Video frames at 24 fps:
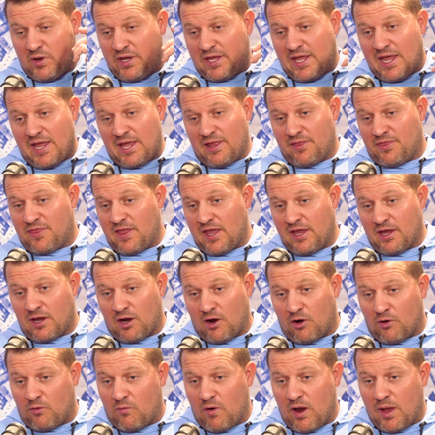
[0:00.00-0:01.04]
can't
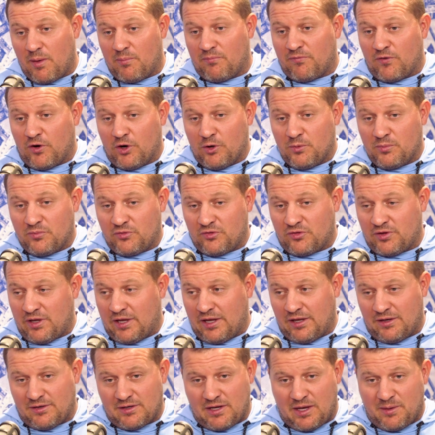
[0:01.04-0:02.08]
thank our rep firms
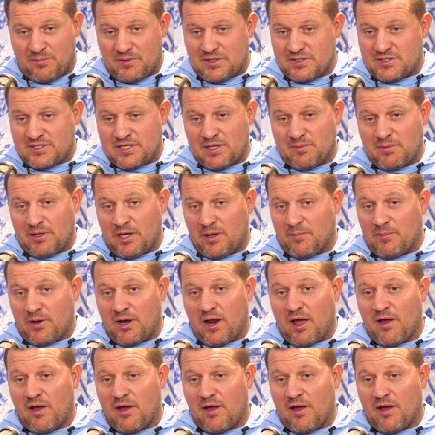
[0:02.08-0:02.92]
and CBM